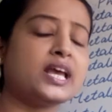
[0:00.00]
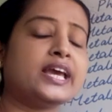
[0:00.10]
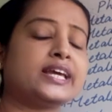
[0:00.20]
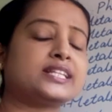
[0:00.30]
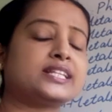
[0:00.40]

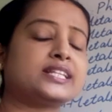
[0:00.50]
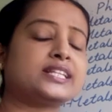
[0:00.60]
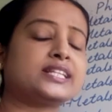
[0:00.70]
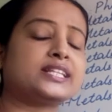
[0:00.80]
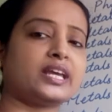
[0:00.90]

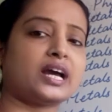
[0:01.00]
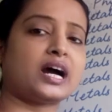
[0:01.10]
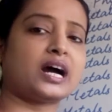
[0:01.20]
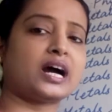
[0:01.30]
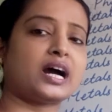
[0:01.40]
Instead they
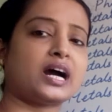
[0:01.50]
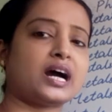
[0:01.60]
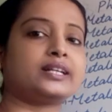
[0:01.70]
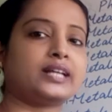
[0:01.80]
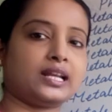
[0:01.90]
are
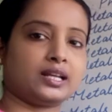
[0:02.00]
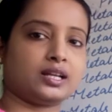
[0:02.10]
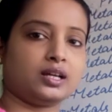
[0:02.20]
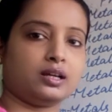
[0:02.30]
dull,